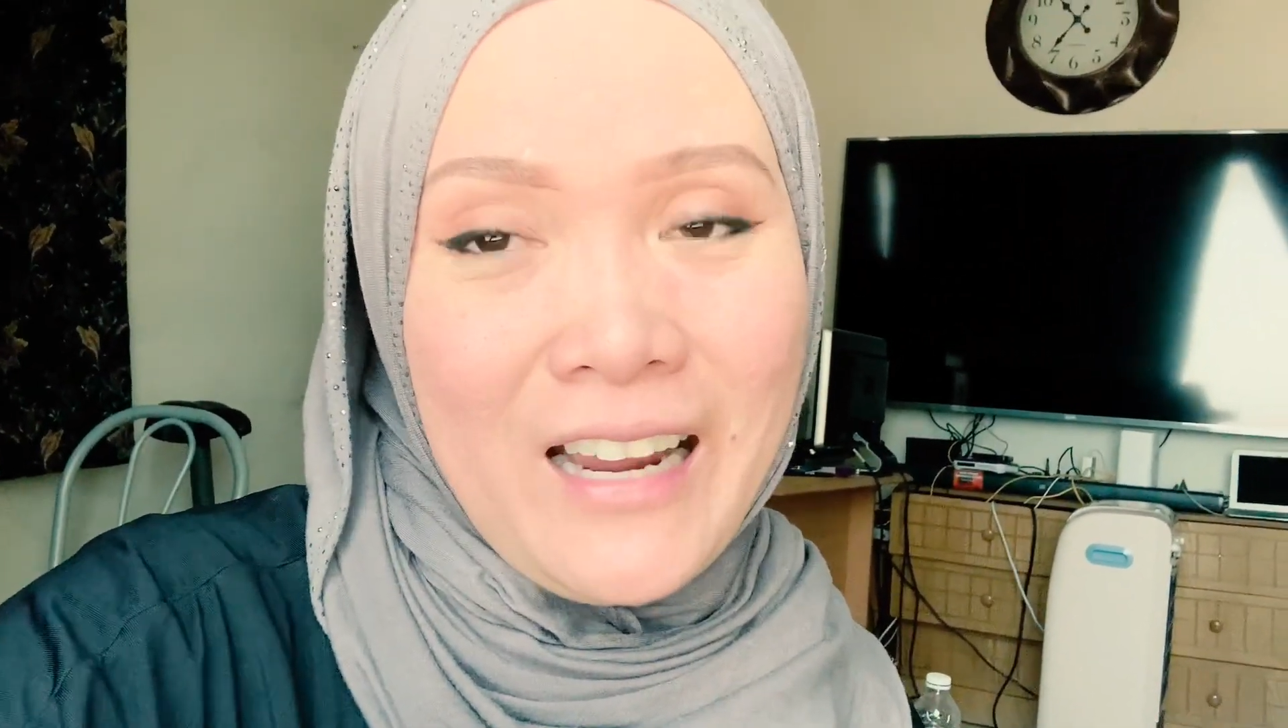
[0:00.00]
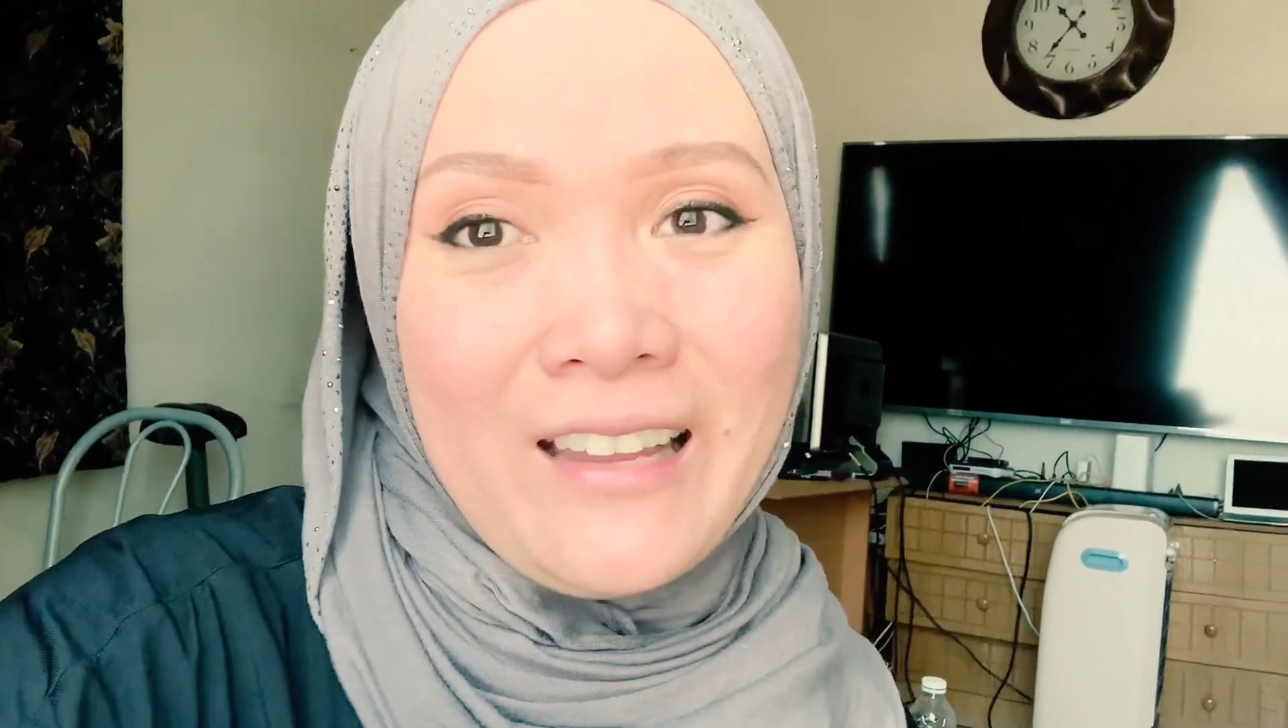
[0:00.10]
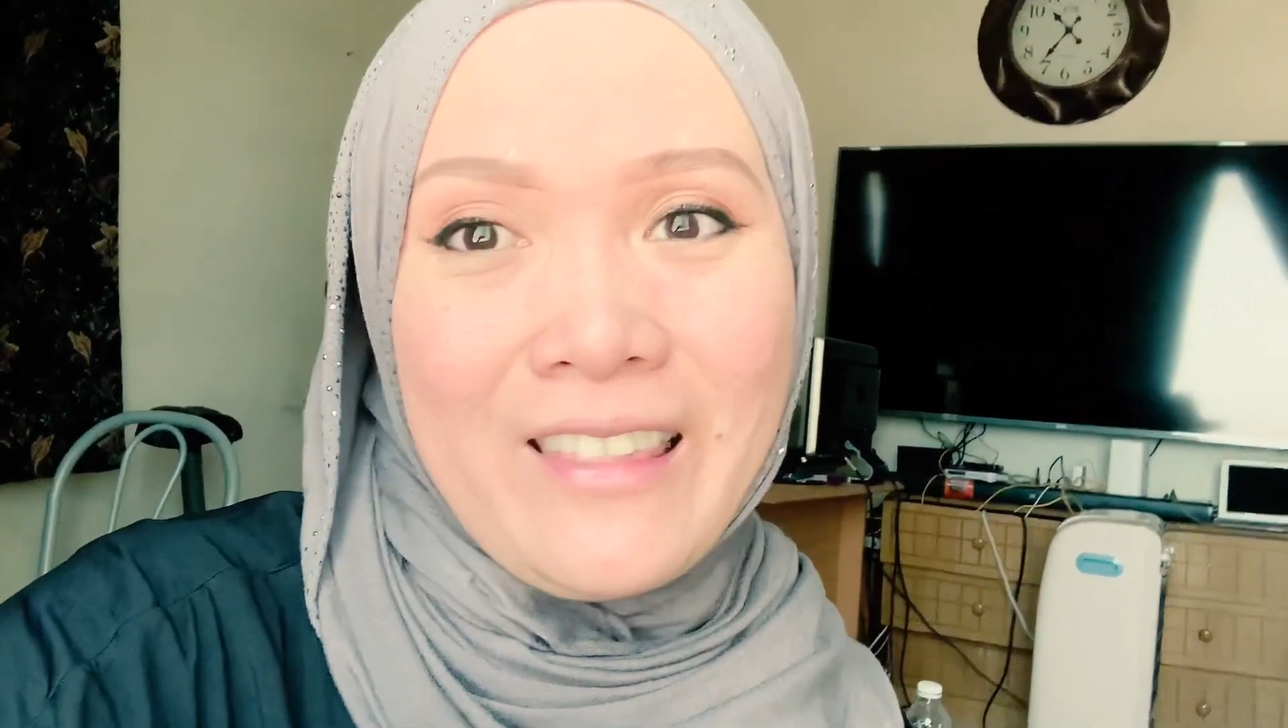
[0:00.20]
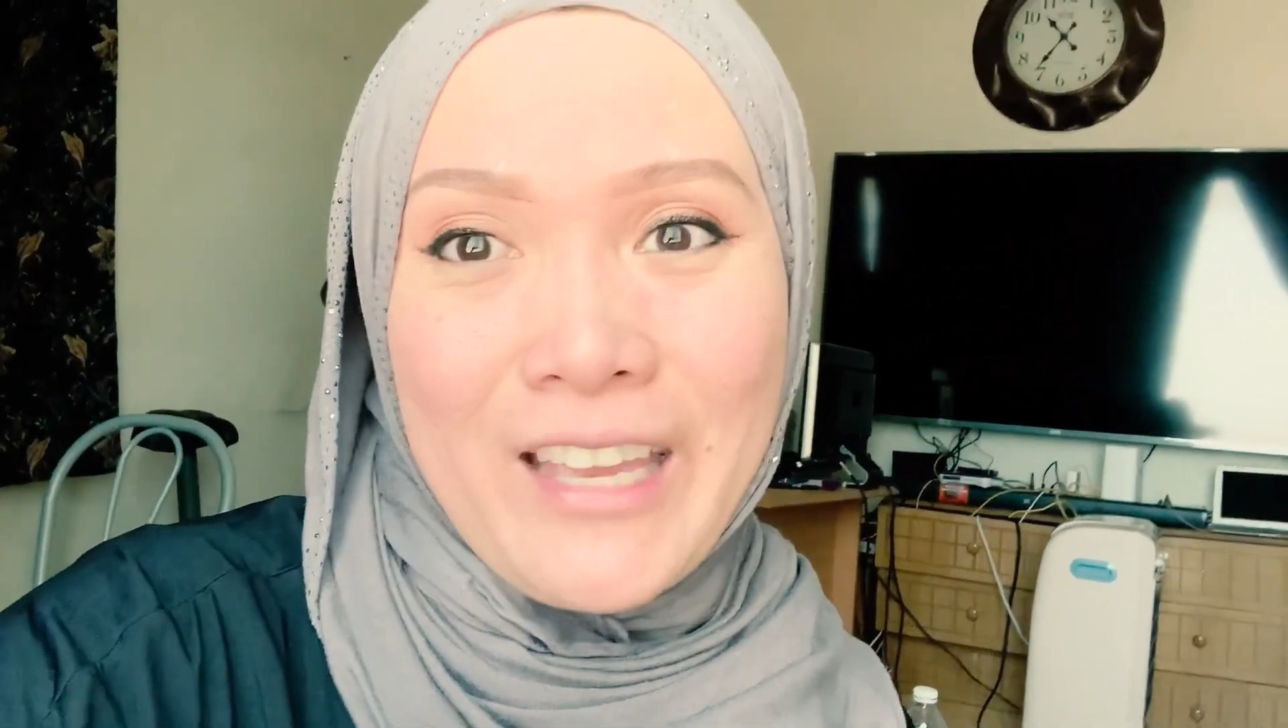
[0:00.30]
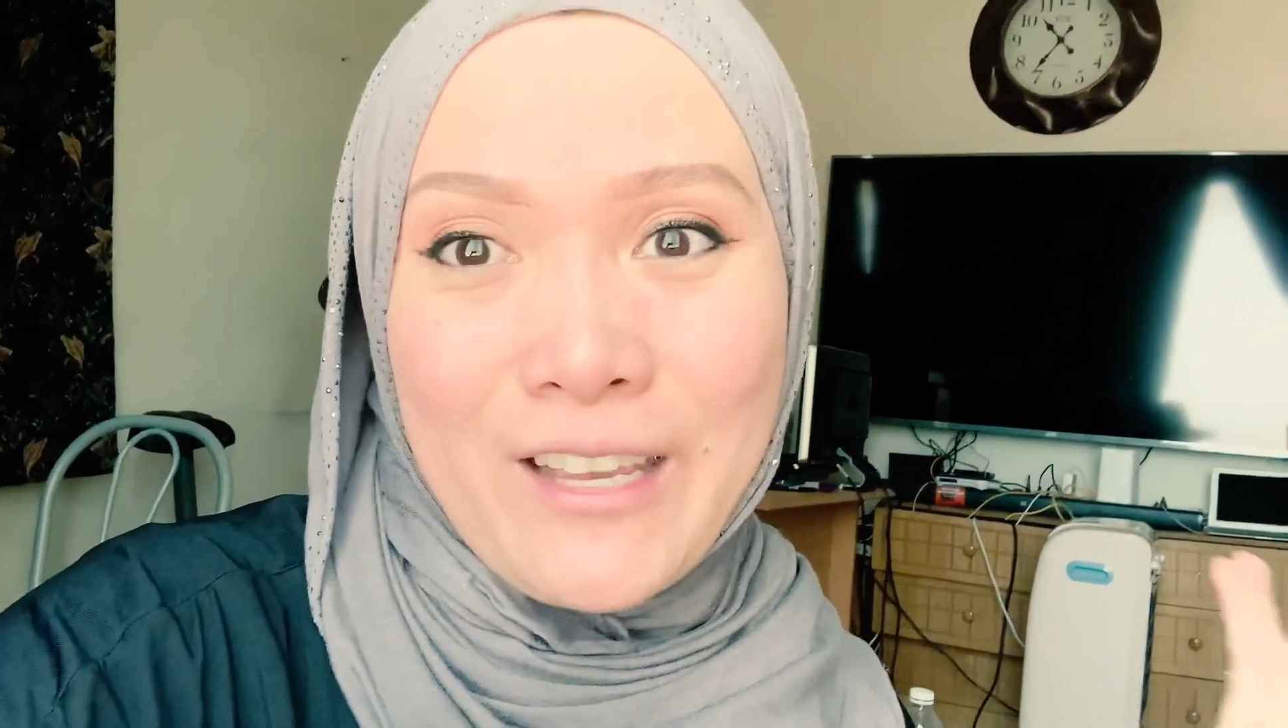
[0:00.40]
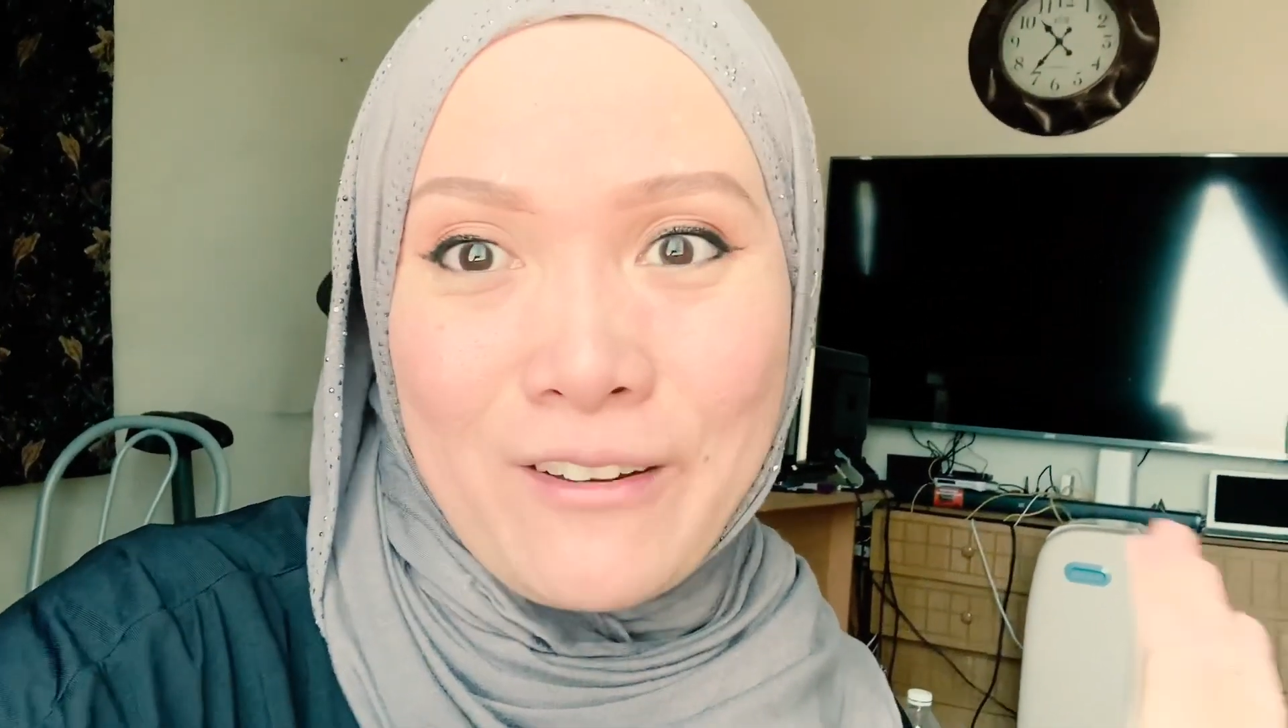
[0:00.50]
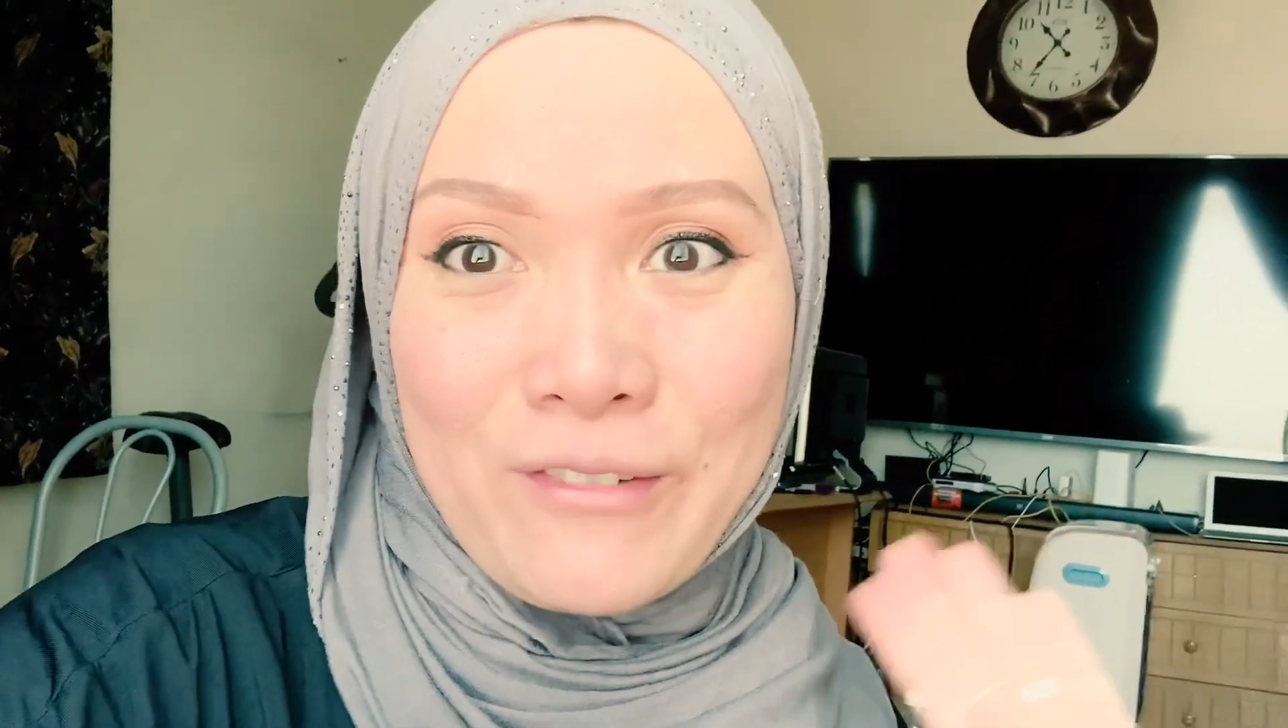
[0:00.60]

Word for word: and thank you